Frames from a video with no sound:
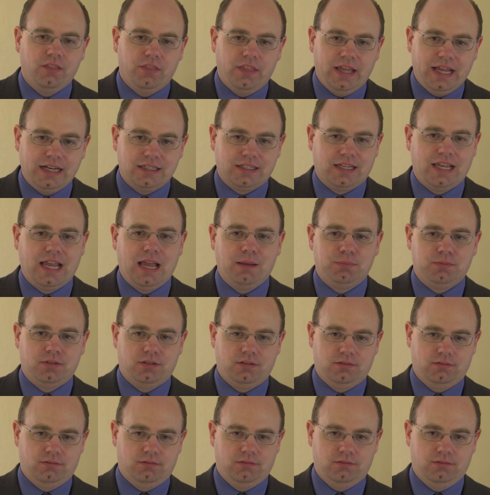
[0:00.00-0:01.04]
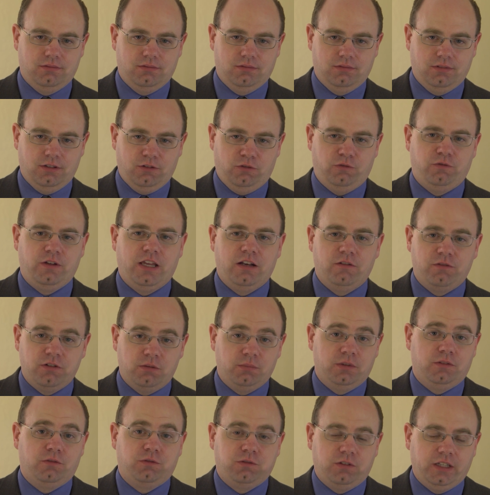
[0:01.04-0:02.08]
that kept the Fed
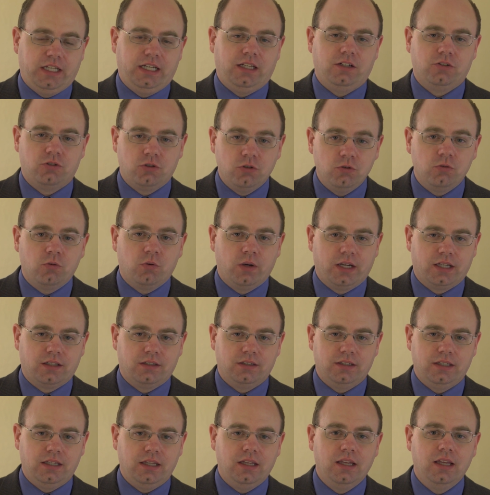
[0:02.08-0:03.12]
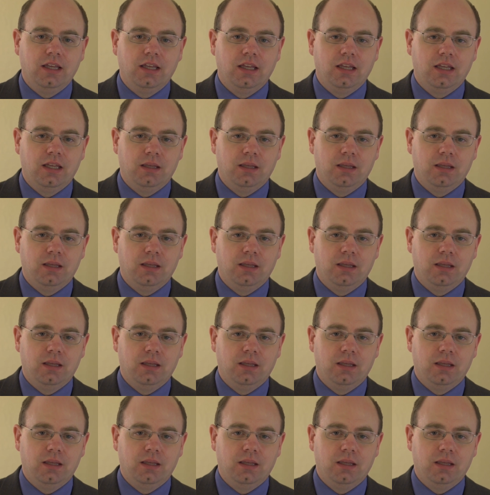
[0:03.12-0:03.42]
from inflating too quickly,